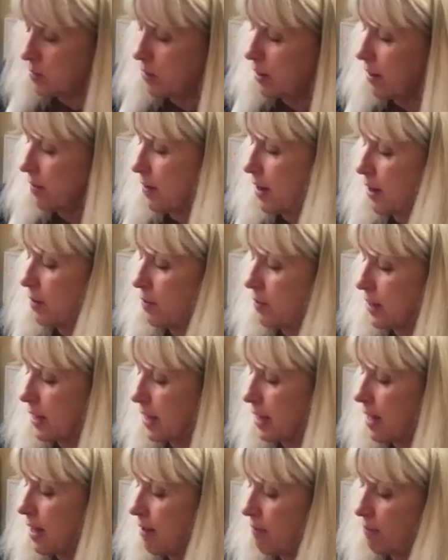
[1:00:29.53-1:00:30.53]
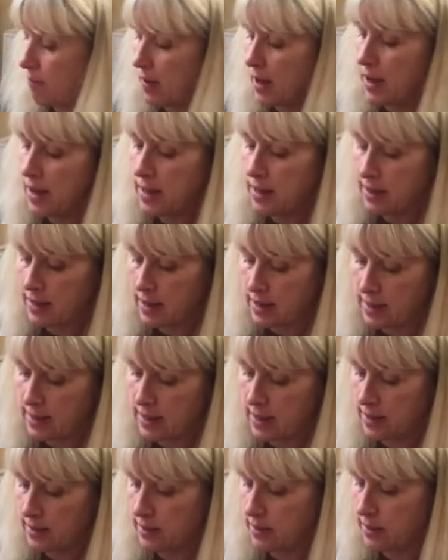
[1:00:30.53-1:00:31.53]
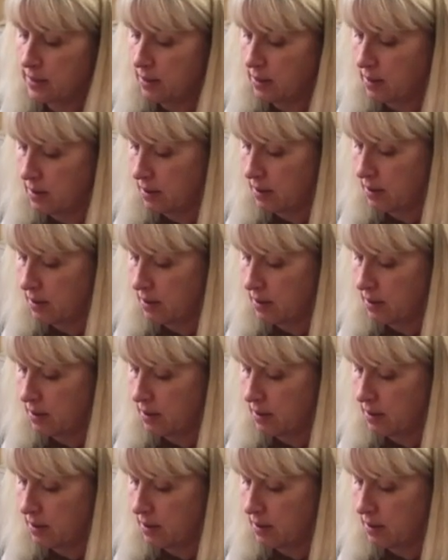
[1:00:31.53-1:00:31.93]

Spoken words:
what I don't think I have anything in this.